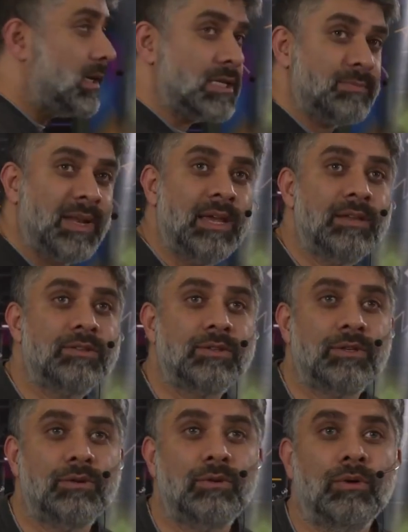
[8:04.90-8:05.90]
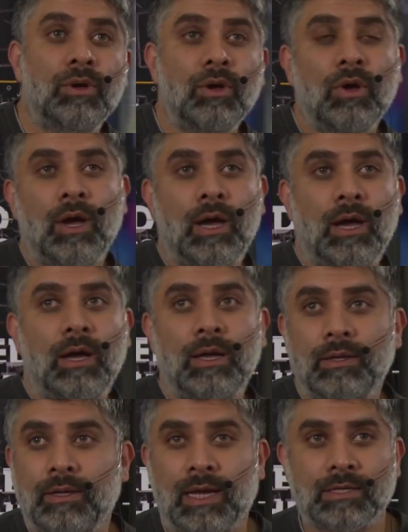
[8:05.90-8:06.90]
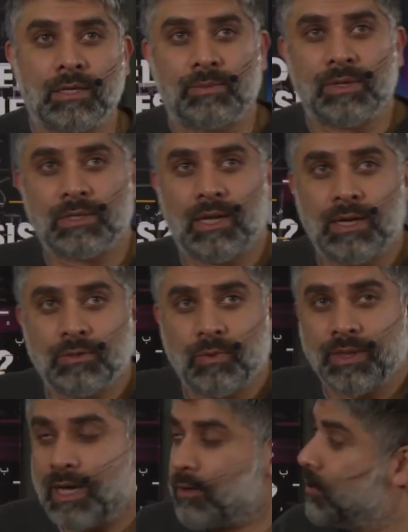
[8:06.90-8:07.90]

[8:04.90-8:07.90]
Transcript: explain to you in the next couple of slides why that